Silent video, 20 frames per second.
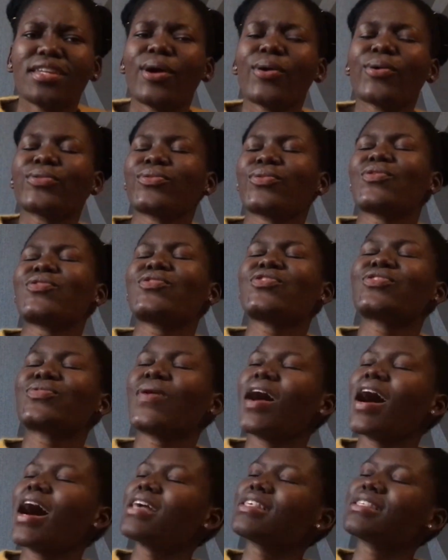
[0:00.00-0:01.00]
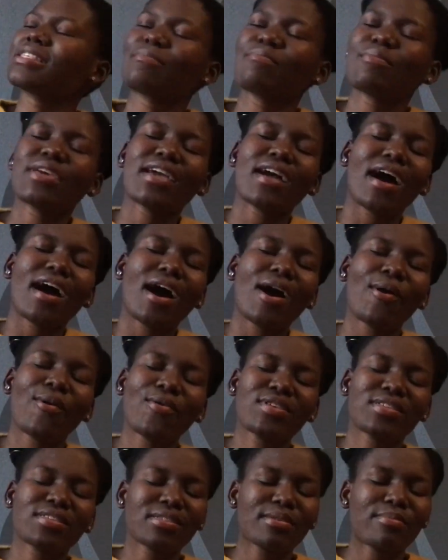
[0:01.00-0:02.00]
Now don't you ask me
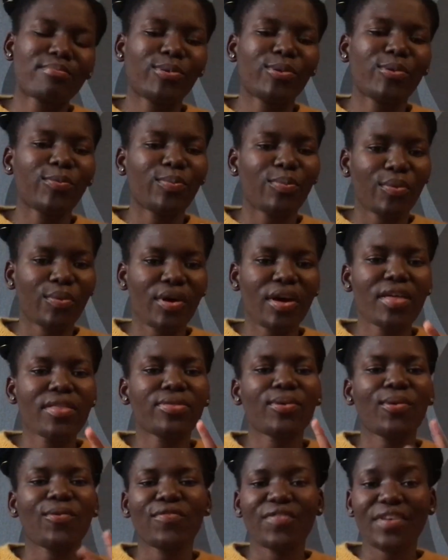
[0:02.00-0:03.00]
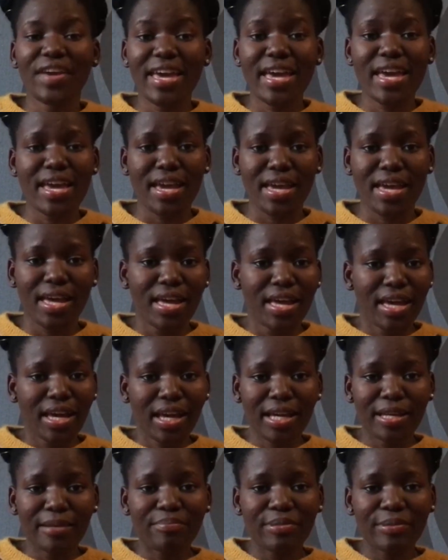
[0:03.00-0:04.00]
how a simple breath of air
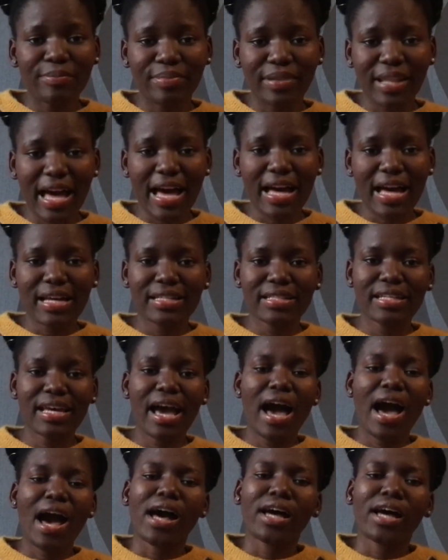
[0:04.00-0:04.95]
can be blood.